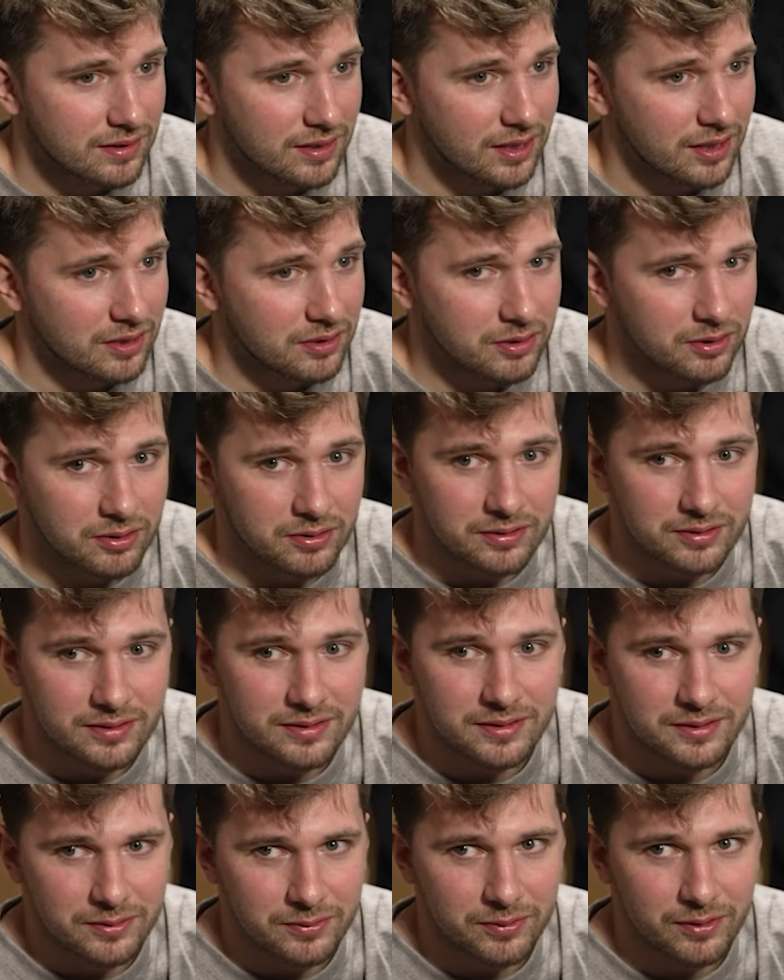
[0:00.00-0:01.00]
I don't know.
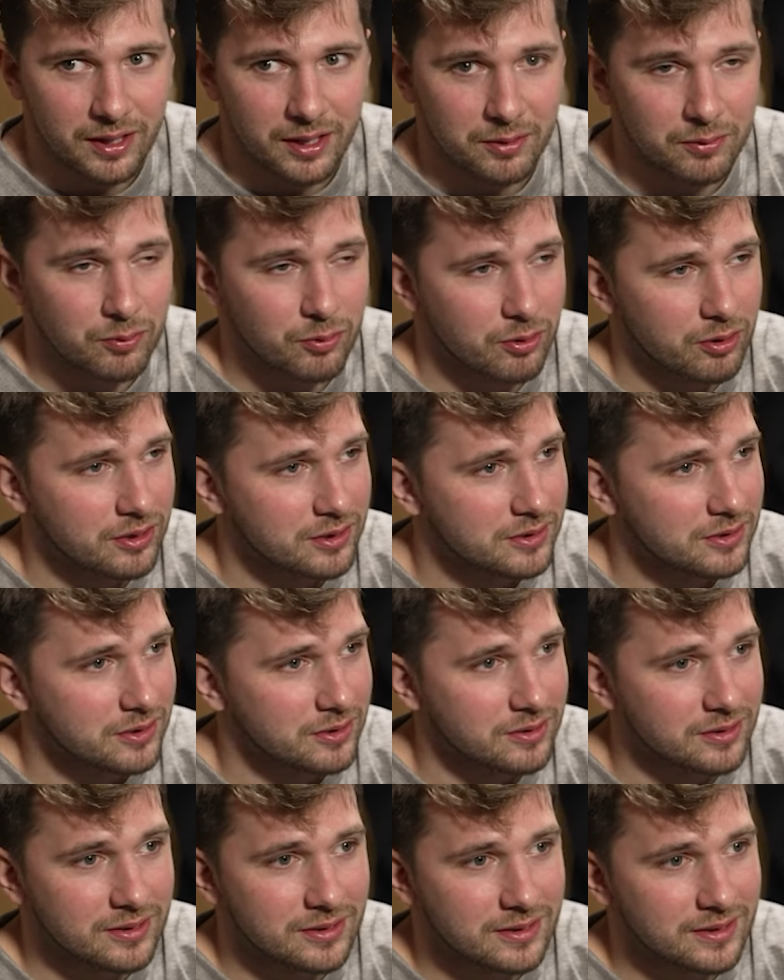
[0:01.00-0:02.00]
I feel like 40,
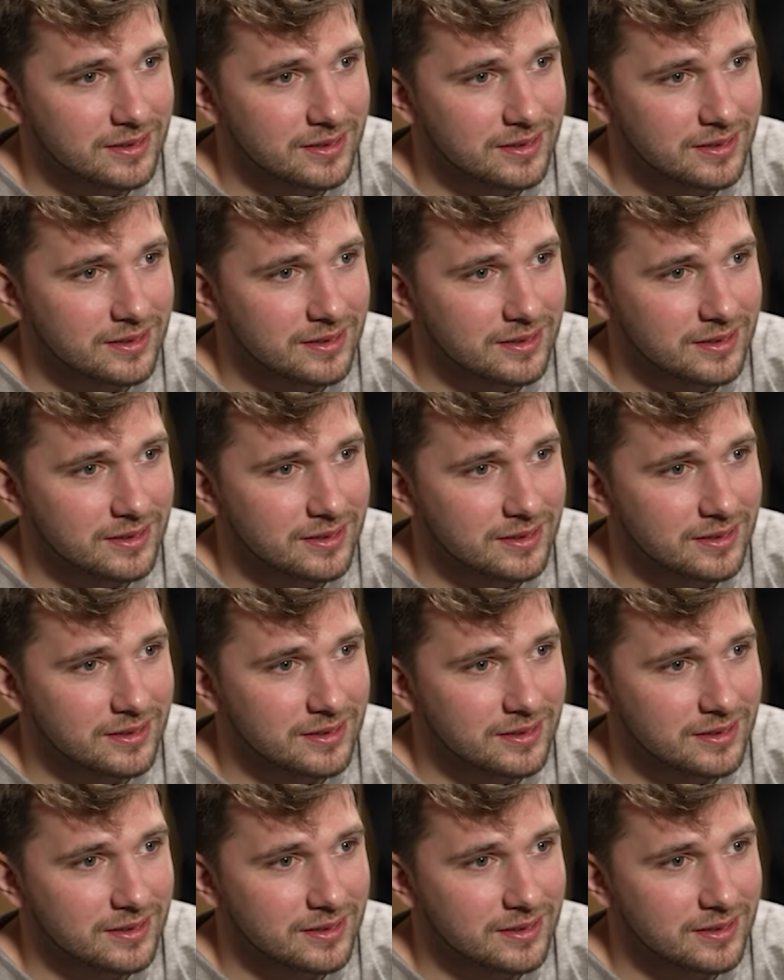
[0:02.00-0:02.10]
so.